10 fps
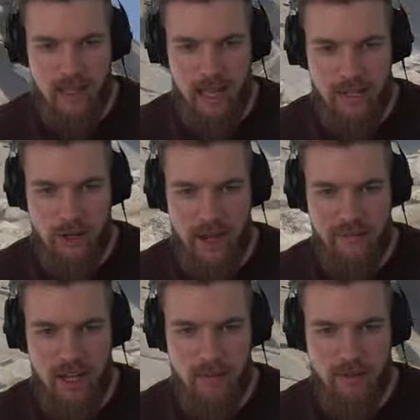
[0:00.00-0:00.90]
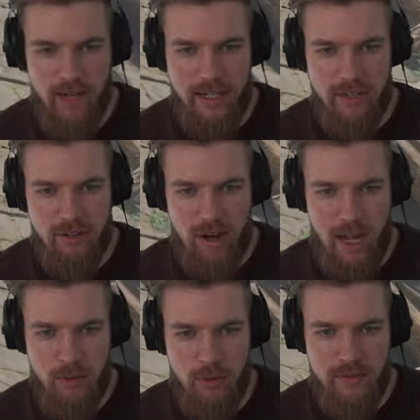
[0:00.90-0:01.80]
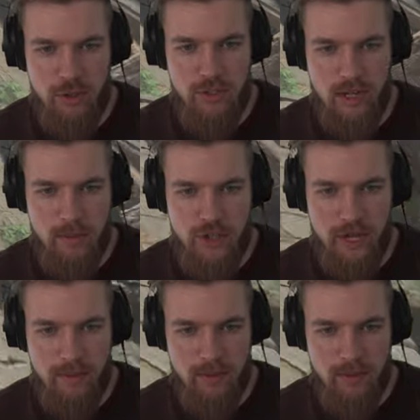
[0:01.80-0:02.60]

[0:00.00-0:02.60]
and you have the upgraded grapple, if you double jump,